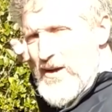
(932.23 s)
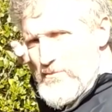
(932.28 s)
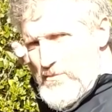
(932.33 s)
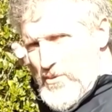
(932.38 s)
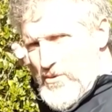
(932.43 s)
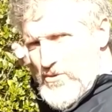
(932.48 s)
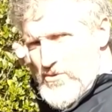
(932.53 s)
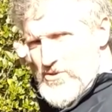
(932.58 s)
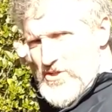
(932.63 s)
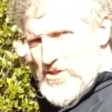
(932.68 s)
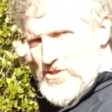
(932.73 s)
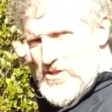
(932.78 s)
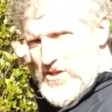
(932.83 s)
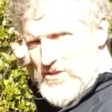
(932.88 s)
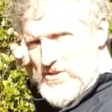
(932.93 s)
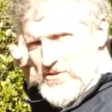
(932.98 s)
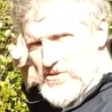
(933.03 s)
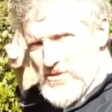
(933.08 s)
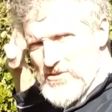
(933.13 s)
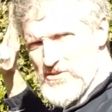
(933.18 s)
pausing so
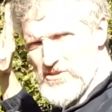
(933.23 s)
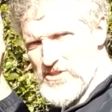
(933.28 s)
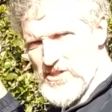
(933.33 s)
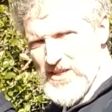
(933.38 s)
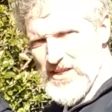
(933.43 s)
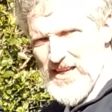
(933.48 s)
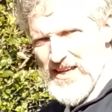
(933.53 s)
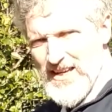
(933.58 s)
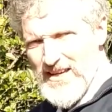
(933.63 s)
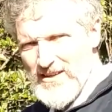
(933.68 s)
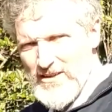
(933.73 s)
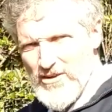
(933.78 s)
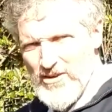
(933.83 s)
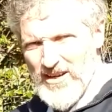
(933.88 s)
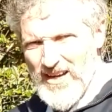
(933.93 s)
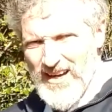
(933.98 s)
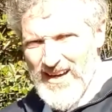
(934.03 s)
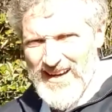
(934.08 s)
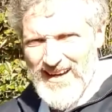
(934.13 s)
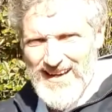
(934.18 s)
you can see. Look,
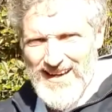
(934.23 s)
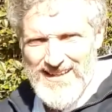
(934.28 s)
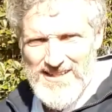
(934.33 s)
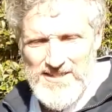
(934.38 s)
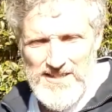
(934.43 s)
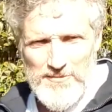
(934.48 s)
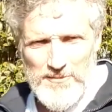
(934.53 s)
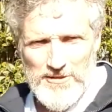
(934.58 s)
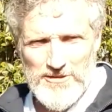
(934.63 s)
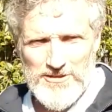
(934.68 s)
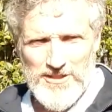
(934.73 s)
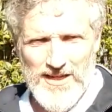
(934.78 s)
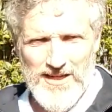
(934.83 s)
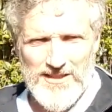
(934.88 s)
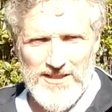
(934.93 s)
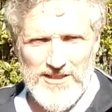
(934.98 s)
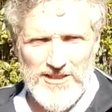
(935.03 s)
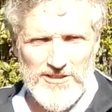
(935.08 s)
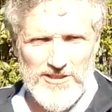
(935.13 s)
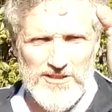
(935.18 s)

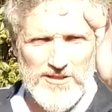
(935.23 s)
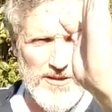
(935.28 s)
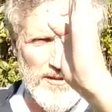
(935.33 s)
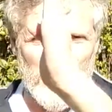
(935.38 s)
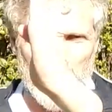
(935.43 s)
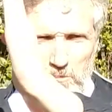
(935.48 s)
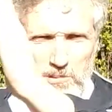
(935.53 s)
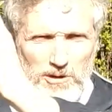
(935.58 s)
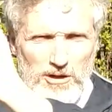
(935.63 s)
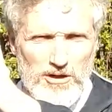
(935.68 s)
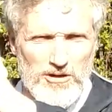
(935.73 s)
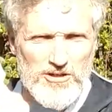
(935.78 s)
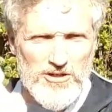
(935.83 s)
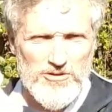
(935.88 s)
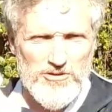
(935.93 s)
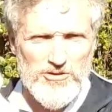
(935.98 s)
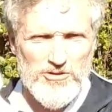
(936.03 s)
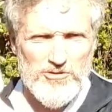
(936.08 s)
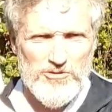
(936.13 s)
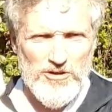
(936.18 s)
simultaneous block and
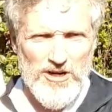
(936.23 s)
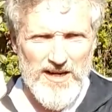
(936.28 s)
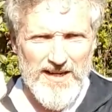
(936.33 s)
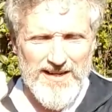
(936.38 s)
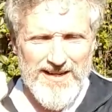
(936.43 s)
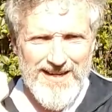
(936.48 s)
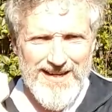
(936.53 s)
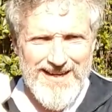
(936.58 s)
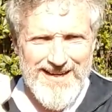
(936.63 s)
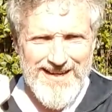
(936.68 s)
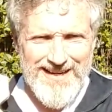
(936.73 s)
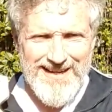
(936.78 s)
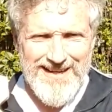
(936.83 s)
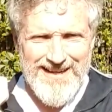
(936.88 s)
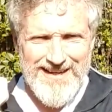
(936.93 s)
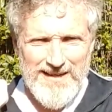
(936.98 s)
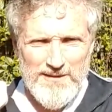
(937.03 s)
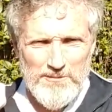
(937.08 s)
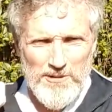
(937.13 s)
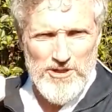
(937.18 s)
strike. My